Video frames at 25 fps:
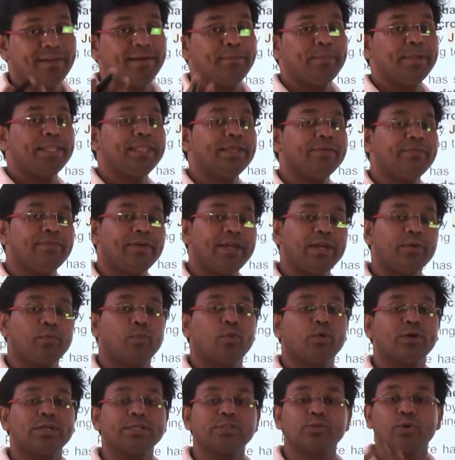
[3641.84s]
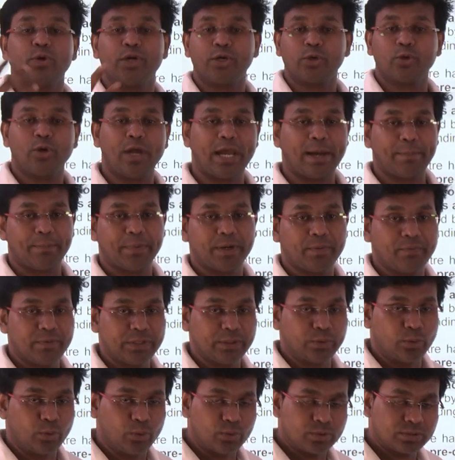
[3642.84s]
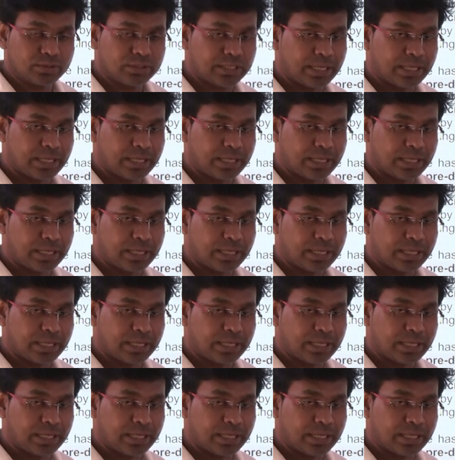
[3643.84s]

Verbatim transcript: will be the fate? What is going to happen with those